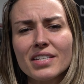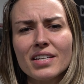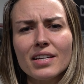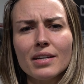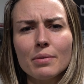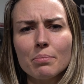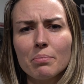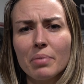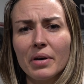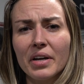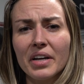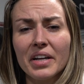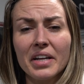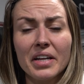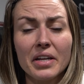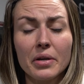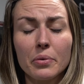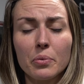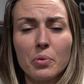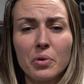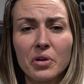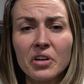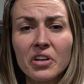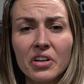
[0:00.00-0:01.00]
it, but
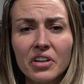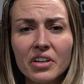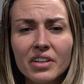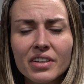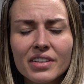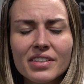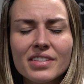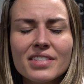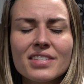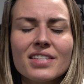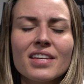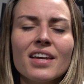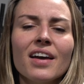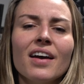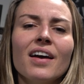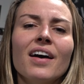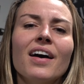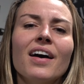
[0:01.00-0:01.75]
it works.